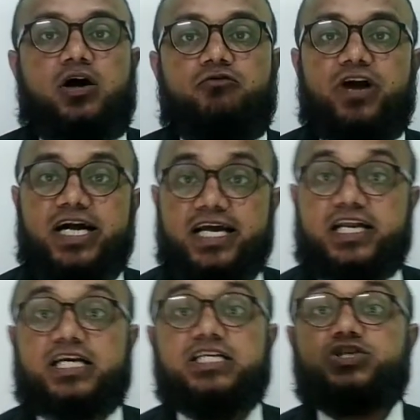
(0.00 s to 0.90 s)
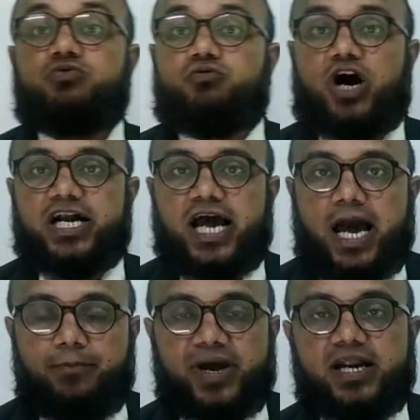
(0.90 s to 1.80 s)
will decrease, what
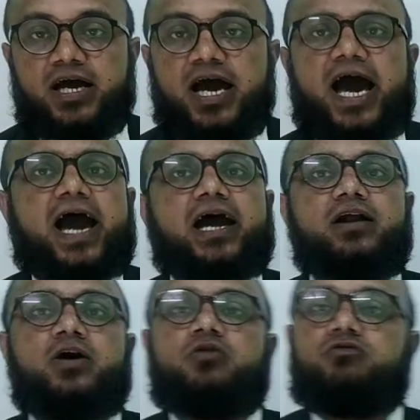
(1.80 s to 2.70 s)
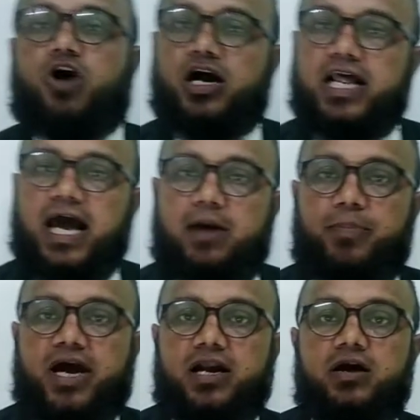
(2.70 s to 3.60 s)
happened, and what
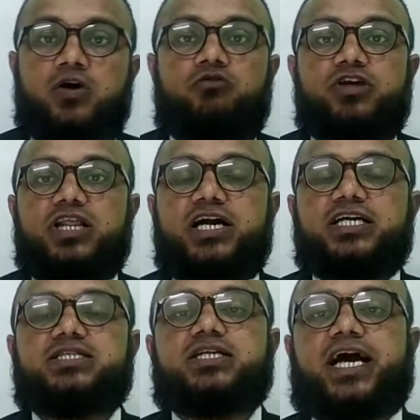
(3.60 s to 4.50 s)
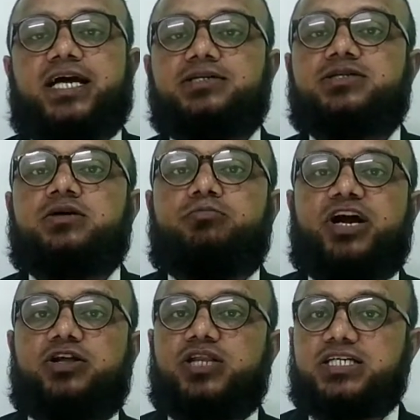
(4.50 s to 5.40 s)
happened when the distance
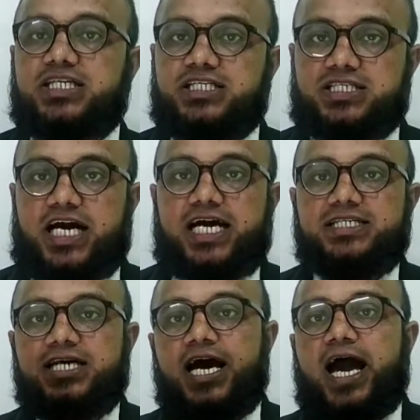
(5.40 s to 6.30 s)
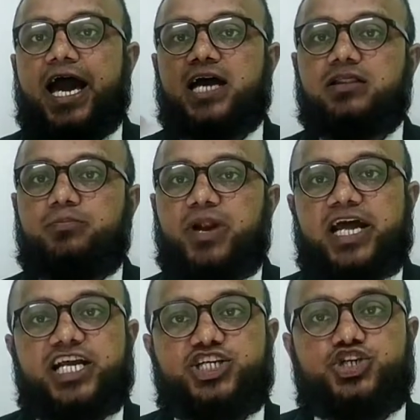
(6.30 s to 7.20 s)
between the stars and the
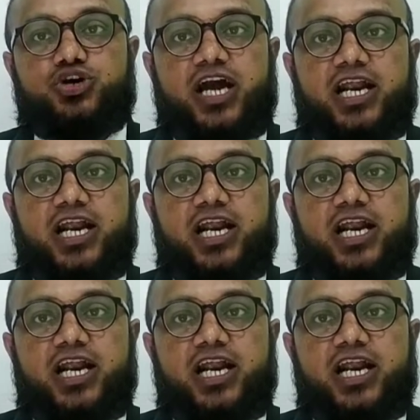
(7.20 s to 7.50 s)
planet should